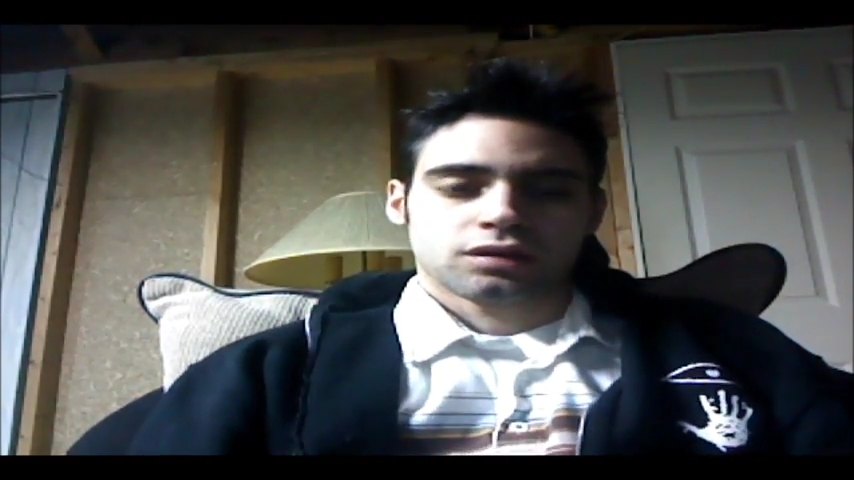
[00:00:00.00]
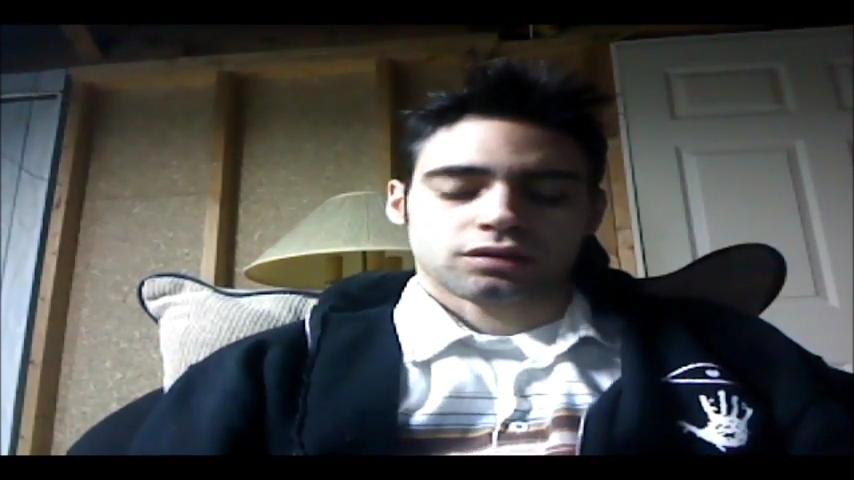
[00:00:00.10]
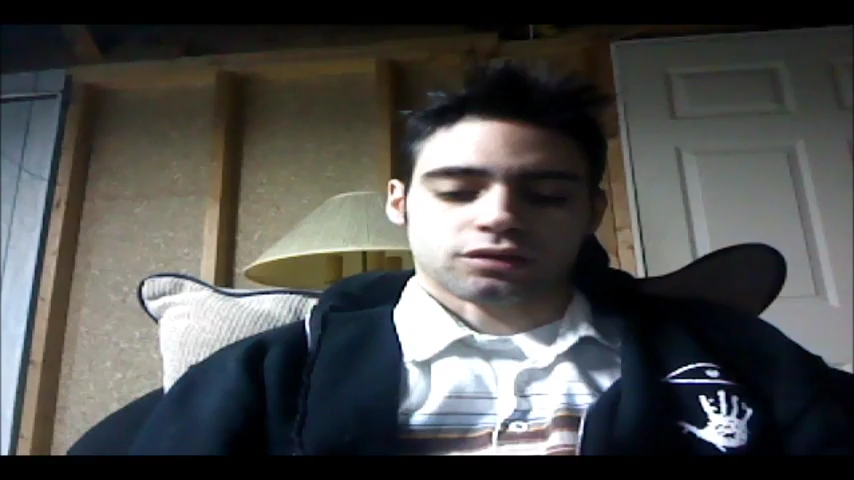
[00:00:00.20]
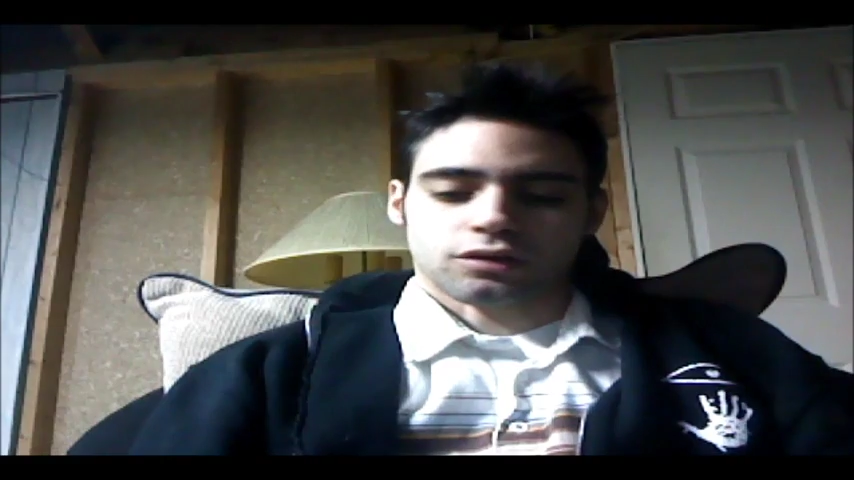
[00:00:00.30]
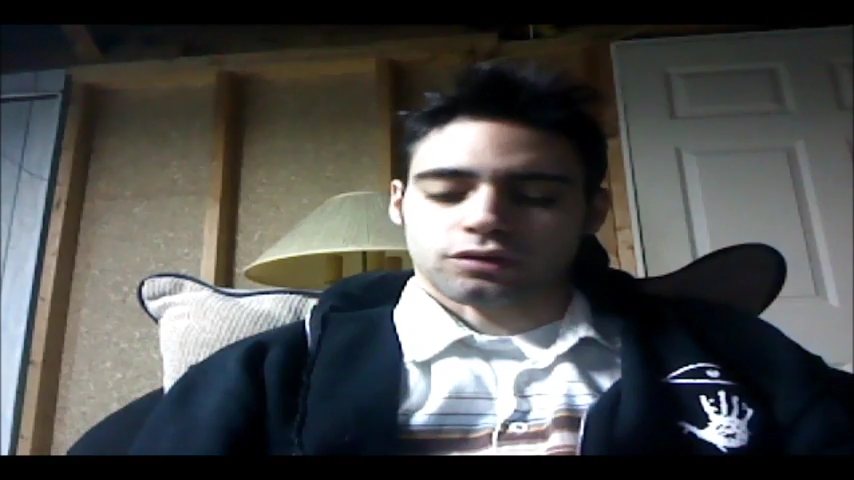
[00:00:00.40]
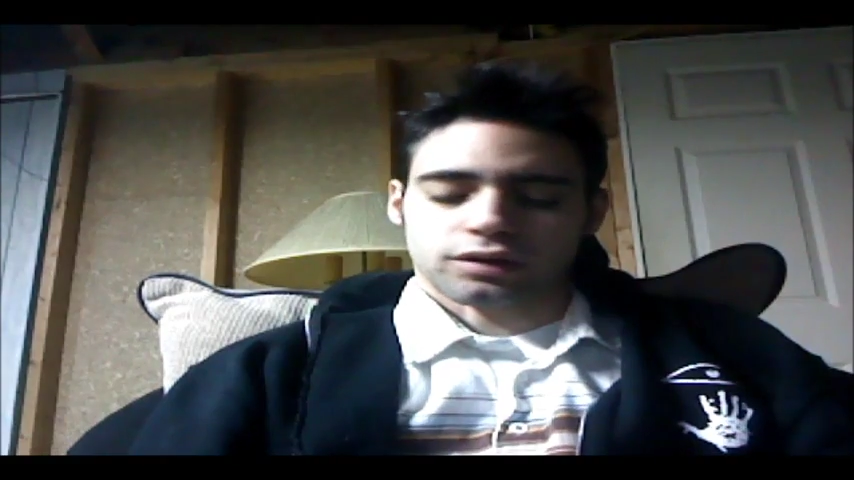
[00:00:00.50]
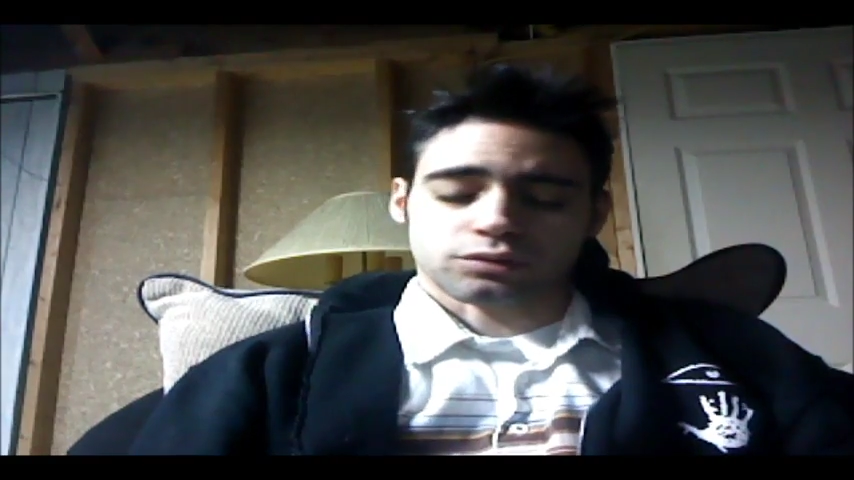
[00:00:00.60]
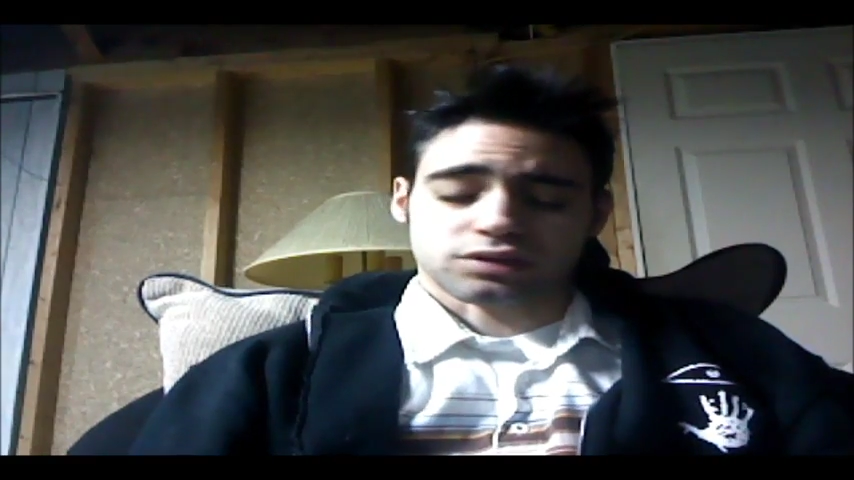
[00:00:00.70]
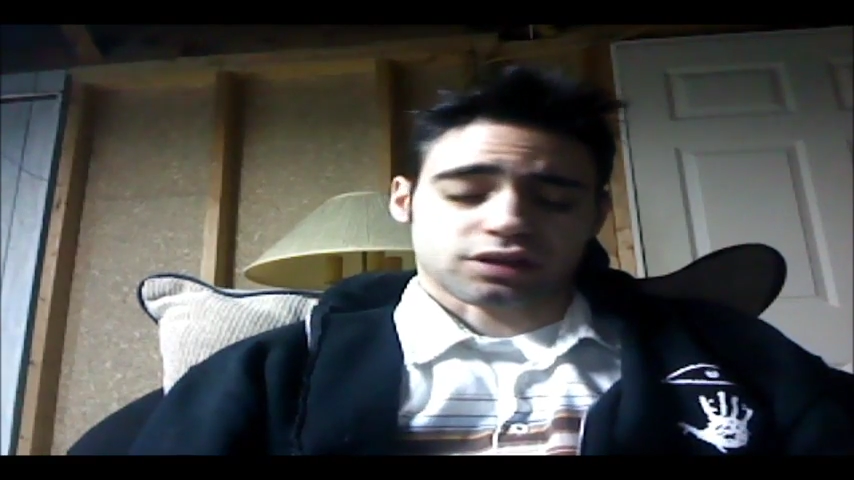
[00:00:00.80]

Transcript: you know, and it was